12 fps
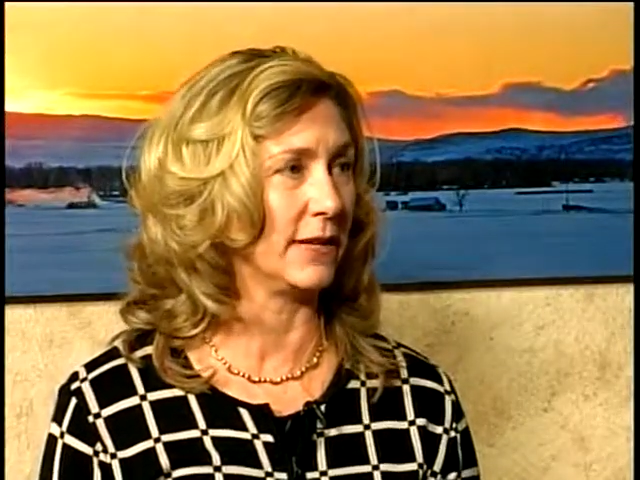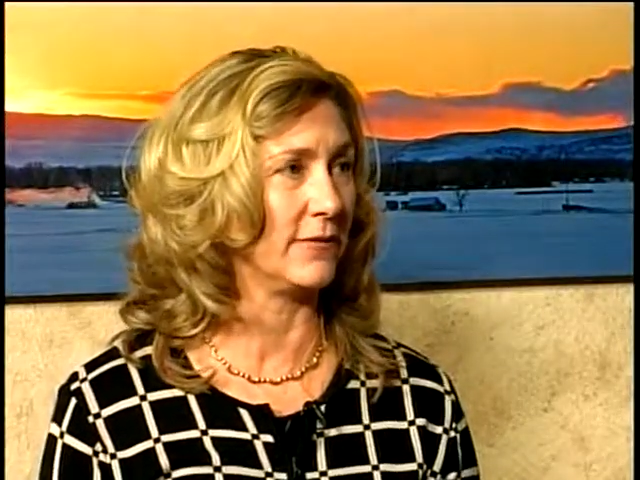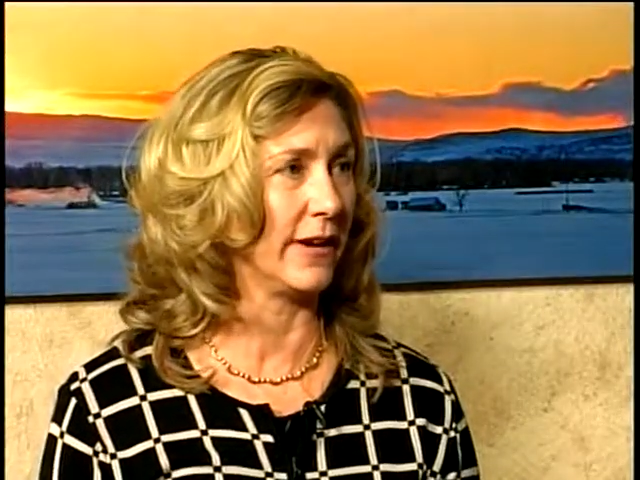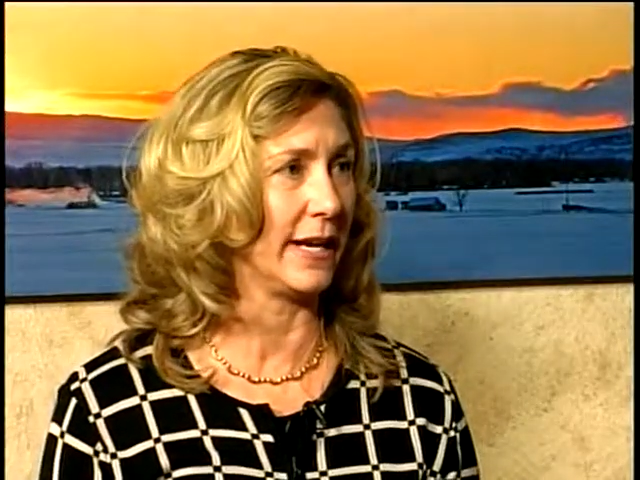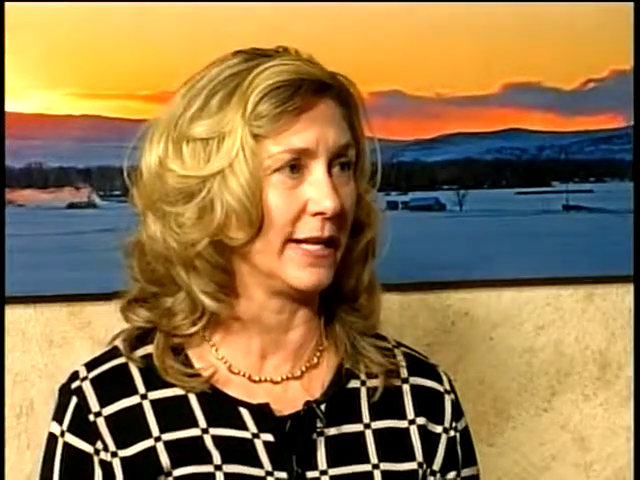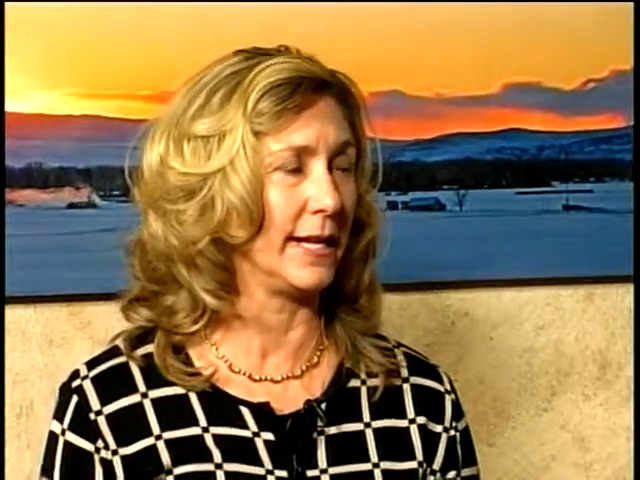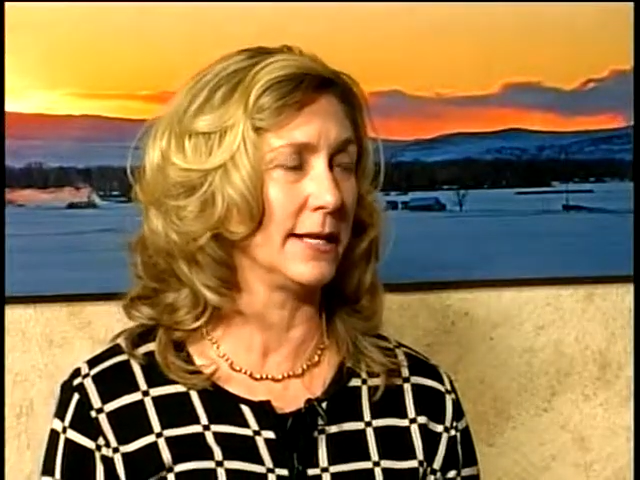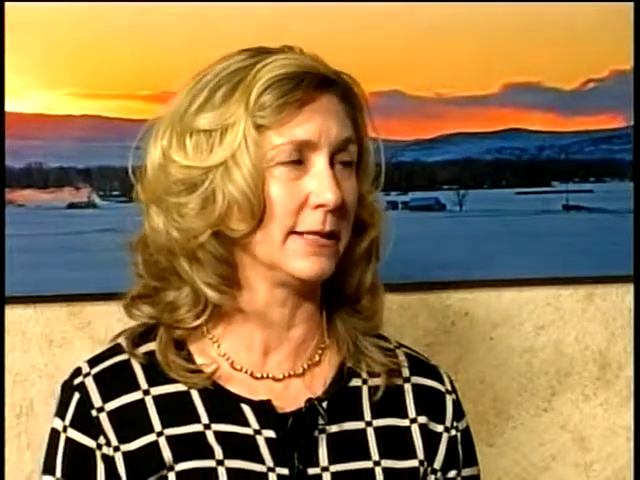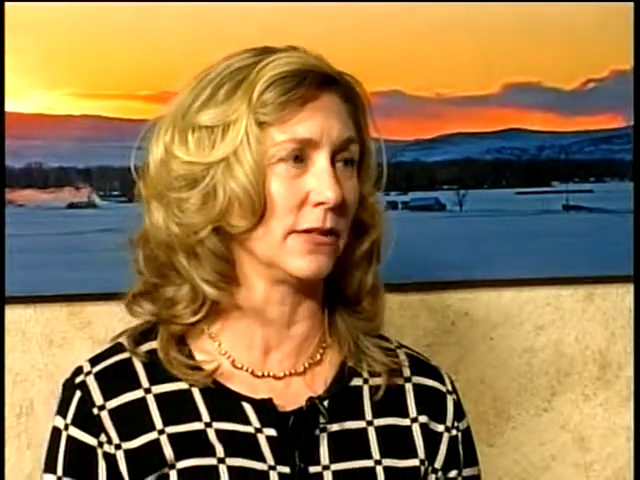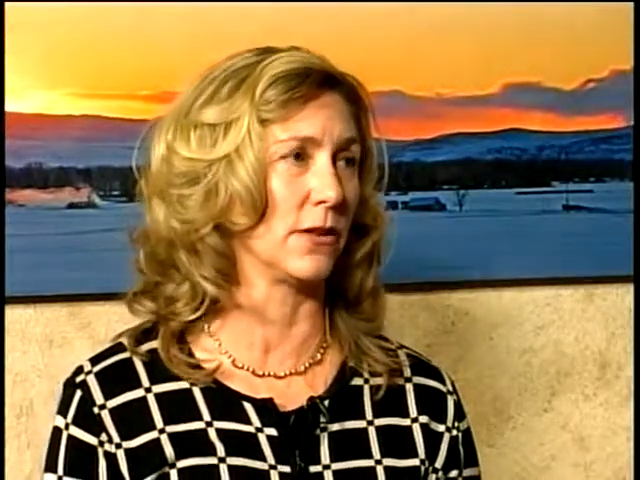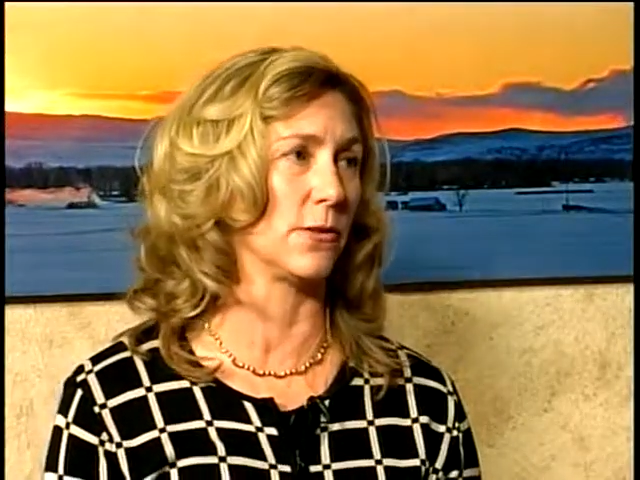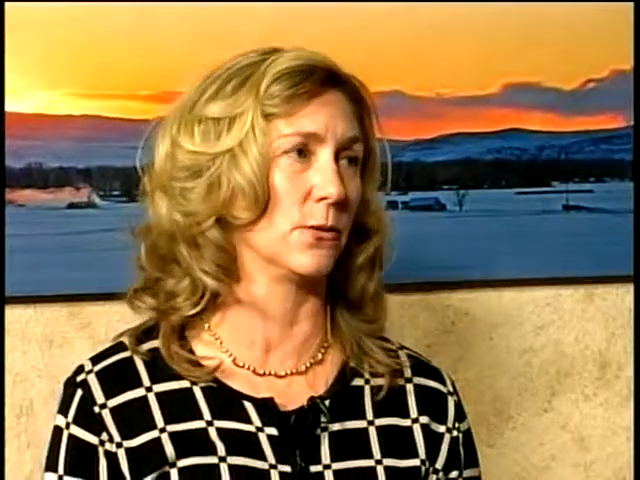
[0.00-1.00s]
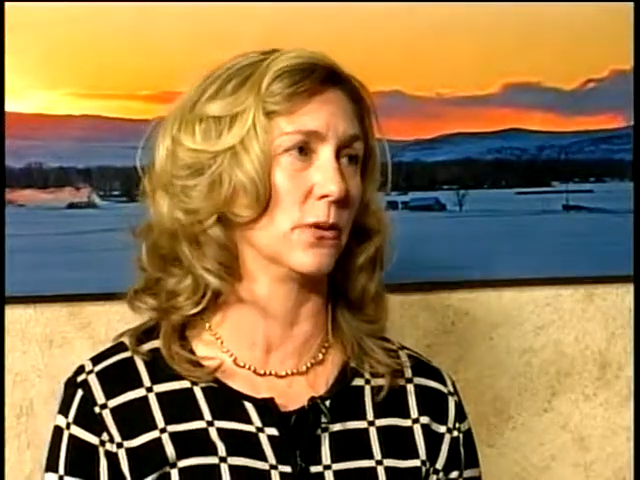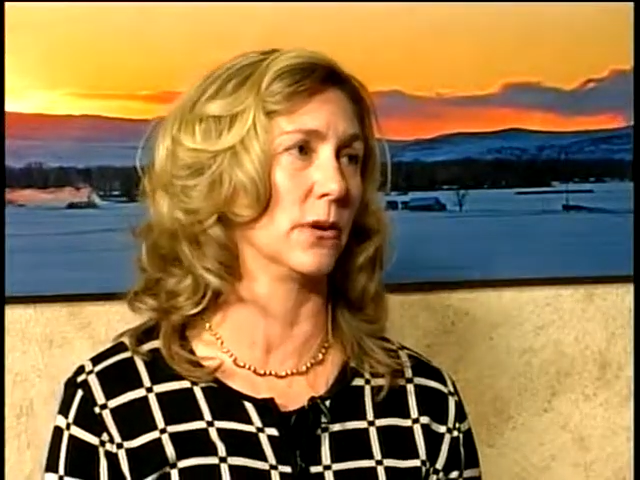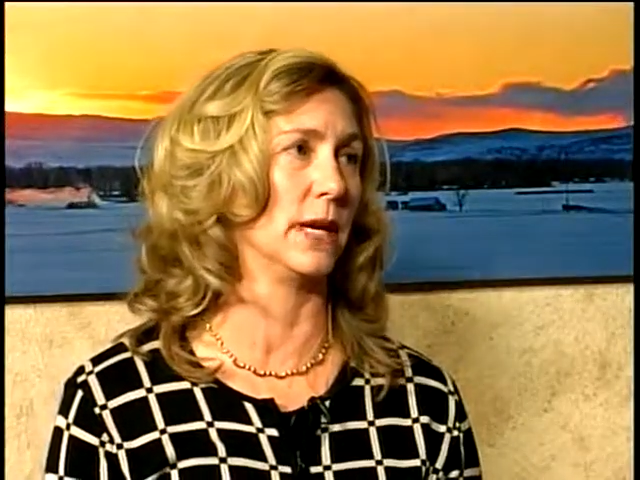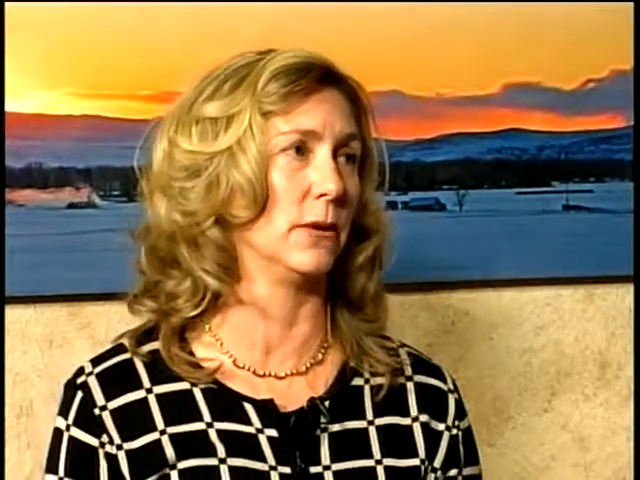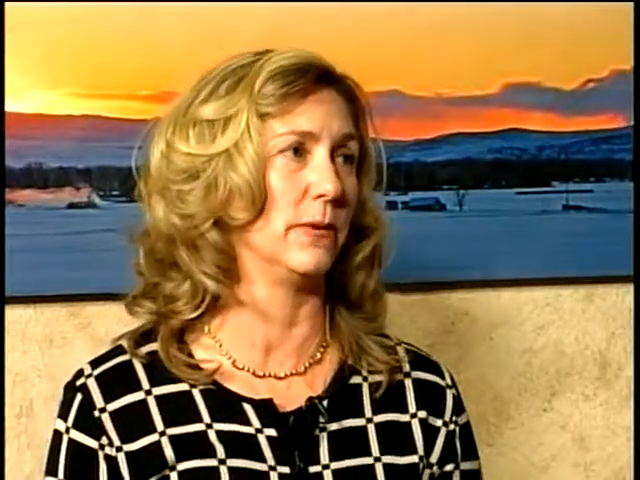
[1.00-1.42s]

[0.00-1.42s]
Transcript: and Finance Authority.